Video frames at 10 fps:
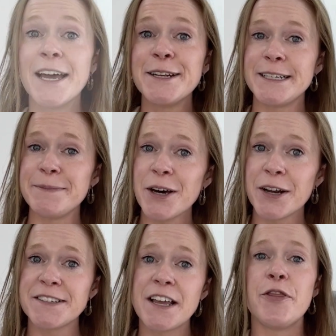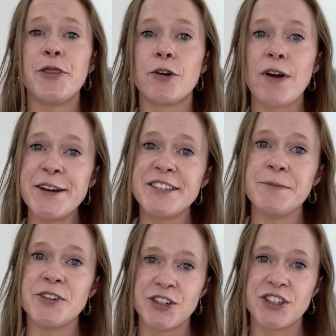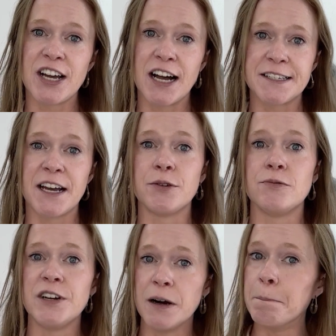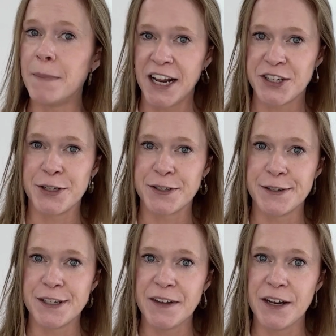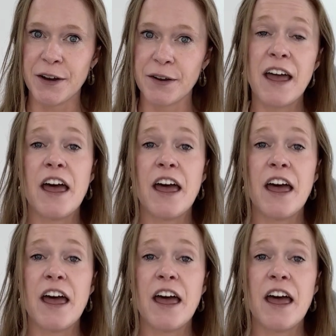To be honest, the grade distribution charts are the real money shots in this video.